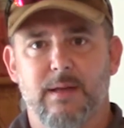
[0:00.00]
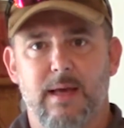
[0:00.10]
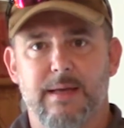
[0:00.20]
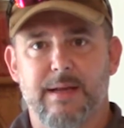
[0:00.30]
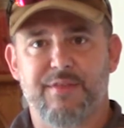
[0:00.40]

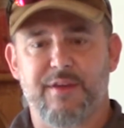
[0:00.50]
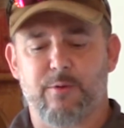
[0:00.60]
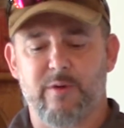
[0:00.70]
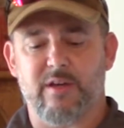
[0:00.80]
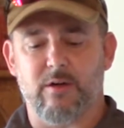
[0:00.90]
And I think
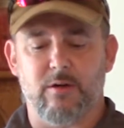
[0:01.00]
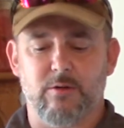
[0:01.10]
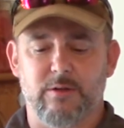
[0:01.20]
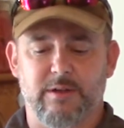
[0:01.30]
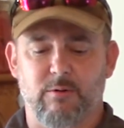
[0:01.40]
we can
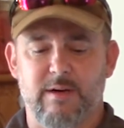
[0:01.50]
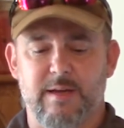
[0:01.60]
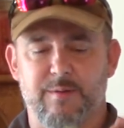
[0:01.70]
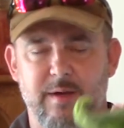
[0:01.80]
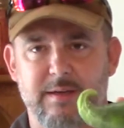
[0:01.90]
all
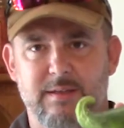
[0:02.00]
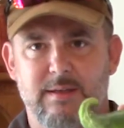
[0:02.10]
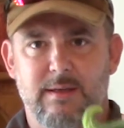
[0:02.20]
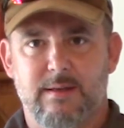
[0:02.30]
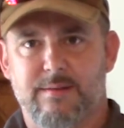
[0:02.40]
agree that
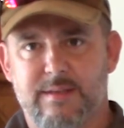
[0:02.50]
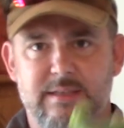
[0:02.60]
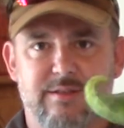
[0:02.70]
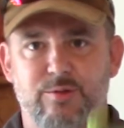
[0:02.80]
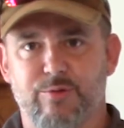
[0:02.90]

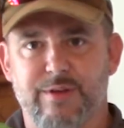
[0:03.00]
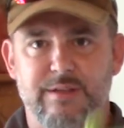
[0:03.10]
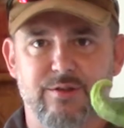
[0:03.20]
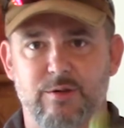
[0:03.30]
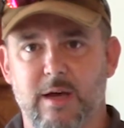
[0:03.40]
these two
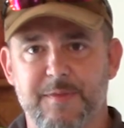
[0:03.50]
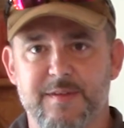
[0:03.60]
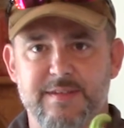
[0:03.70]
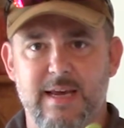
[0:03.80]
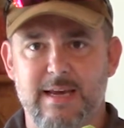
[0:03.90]
things are not the
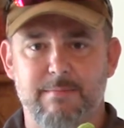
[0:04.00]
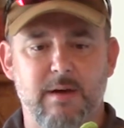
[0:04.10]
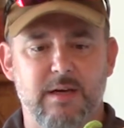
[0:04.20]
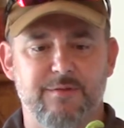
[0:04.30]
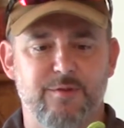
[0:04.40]
same,
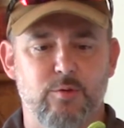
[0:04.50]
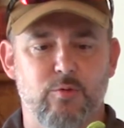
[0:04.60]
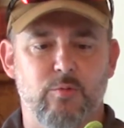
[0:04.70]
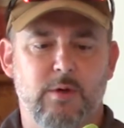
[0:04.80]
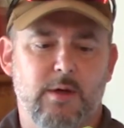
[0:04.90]
and if
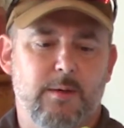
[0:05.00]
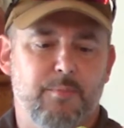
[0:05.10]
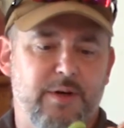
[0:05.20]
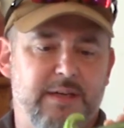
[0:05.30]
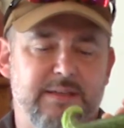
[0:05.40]
you
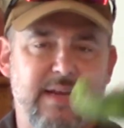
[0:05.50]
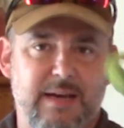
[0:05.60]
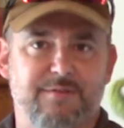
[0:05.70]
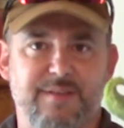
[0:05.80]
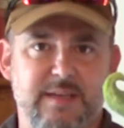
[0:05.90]
put in
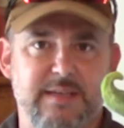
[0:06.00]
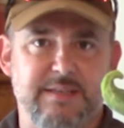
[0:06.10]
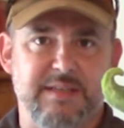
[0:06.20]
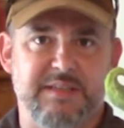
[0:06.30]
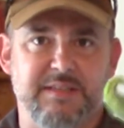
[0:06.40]
10 of
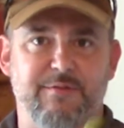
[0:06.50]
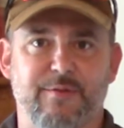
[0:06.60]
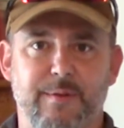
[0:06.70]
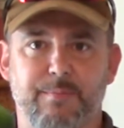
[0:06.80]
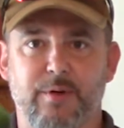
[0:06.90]
these, it's
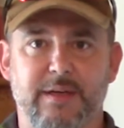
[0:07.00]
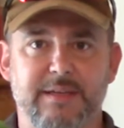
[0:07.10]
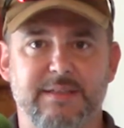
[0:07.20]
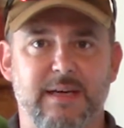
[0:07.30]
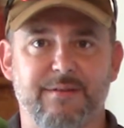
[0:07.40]
different than putting in
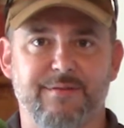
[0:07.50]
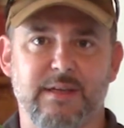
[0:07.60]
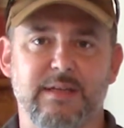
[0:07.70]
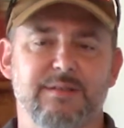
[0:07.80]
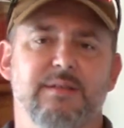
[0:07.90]
10 of
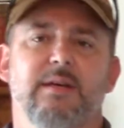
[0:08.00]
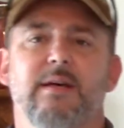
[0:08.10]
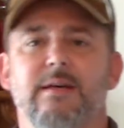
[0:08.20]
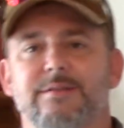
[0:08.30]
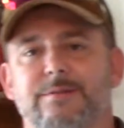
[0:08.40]
these.
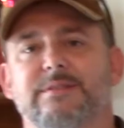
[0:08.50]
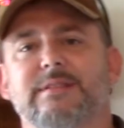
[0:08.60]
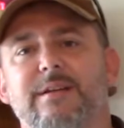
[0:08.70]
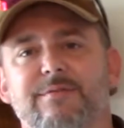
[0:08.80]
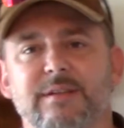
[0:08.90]
So
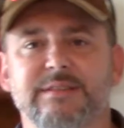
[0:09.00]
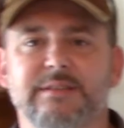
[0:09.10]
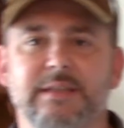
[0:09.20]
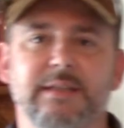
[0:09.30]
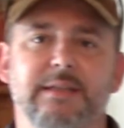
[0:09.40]
instead of
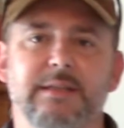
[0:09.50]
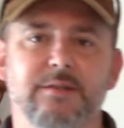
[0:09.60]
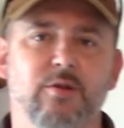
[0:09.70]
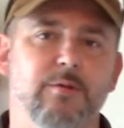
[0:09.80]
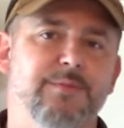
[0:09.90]
listing it in
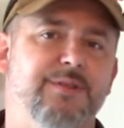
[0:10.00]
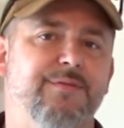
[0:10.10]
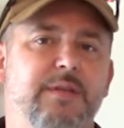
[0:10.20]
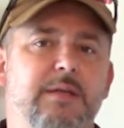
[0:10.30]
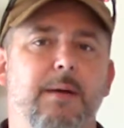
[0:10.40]
terms
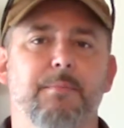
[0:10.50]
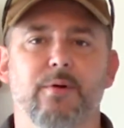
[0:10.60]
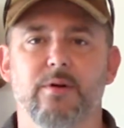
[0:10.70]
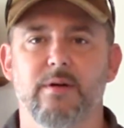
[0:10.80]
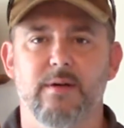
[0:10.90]
of the
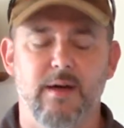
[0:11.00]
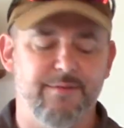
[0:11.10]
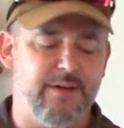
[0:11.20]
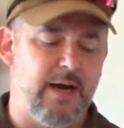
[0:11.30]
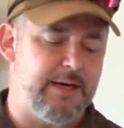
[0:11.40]
number of
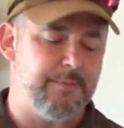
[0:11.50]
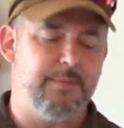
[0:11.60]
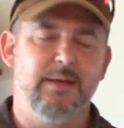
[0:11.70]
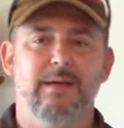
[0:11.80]
an item,